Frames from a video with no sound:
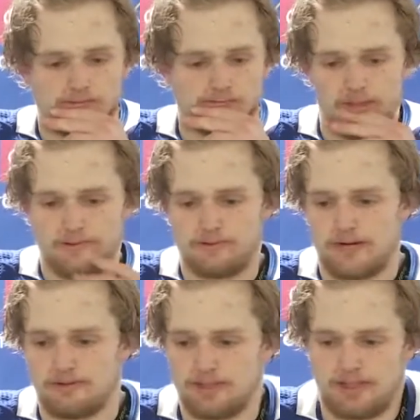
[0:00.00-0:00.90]
maybe
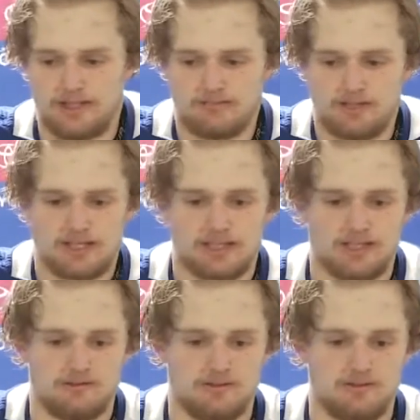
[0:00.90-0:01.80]
right when I came back,
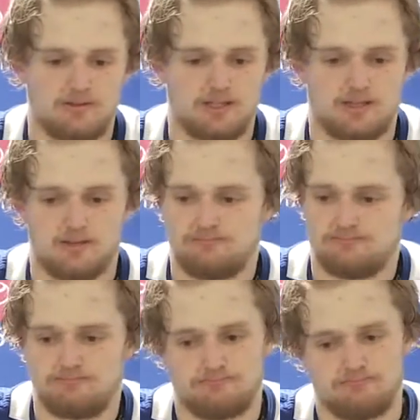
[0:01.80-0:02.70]
I would kind of
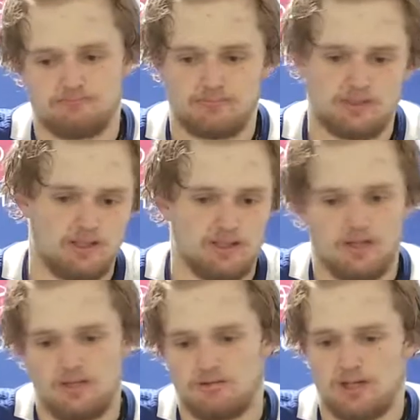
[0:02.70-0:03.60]

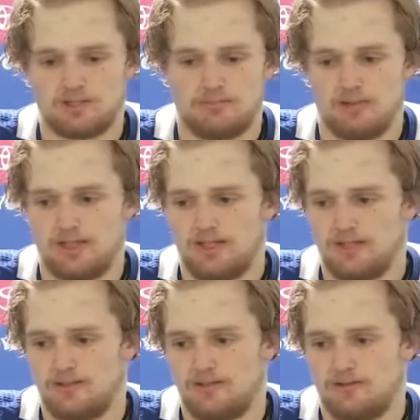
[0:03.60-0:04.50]
rush a play
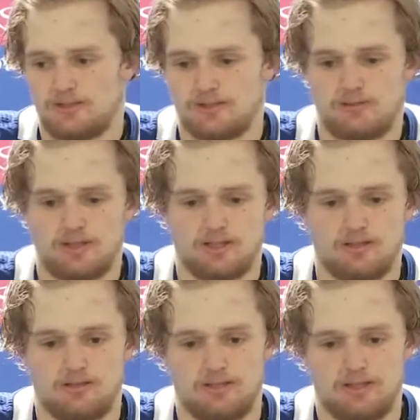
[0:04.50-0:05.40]
or rush the puck a
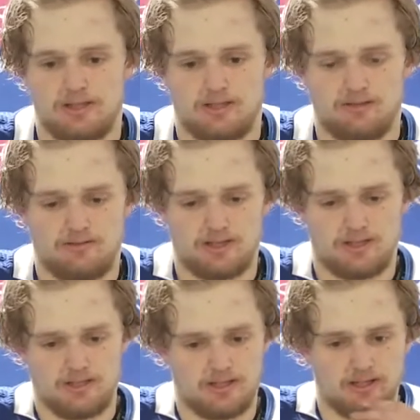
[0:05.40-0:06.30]
little bit. Now I
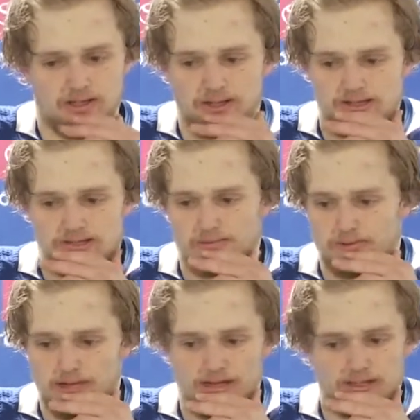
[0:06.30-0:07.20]
find that I seem to
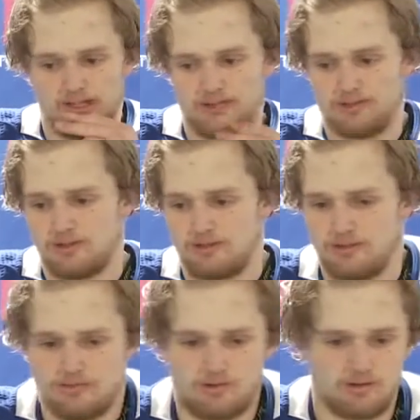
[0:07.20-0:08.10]
be hanging on to it a little
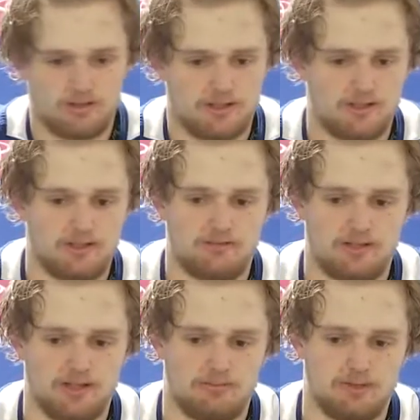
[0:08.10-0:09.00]
bit more and
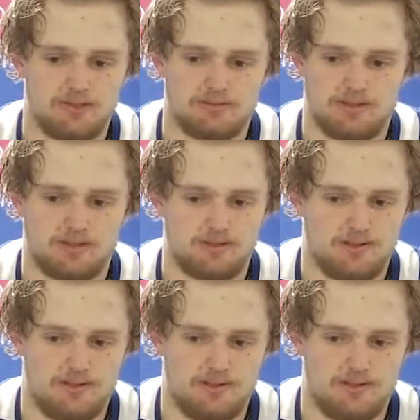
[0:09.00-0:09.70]
finding plays, whether